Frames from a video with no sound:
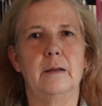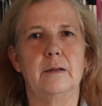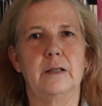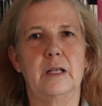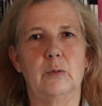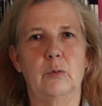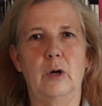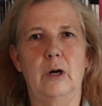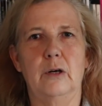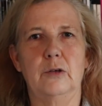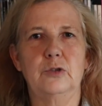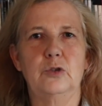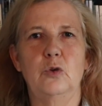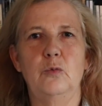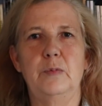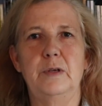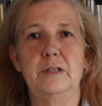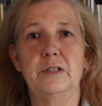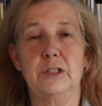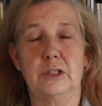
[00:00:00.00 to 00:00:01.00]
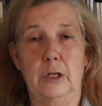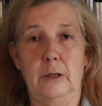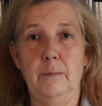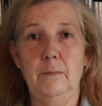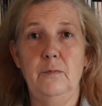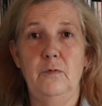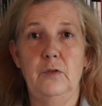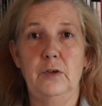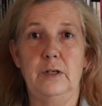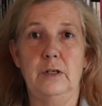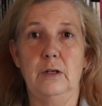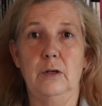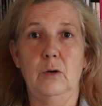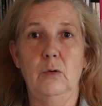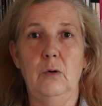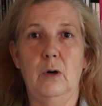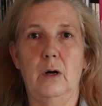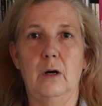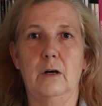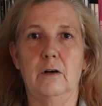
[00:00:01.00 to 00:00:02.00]
There will also be some
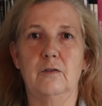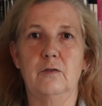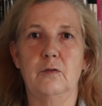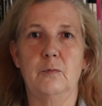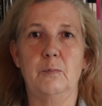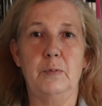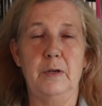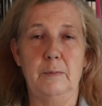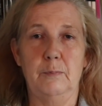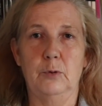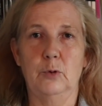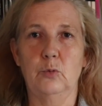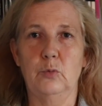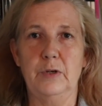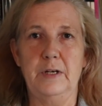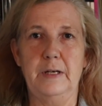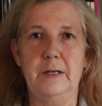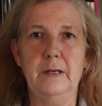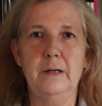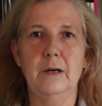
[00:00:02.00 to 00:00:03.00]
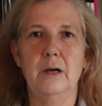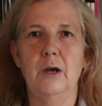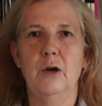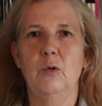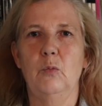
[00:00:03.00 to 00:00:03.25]
video of people reading.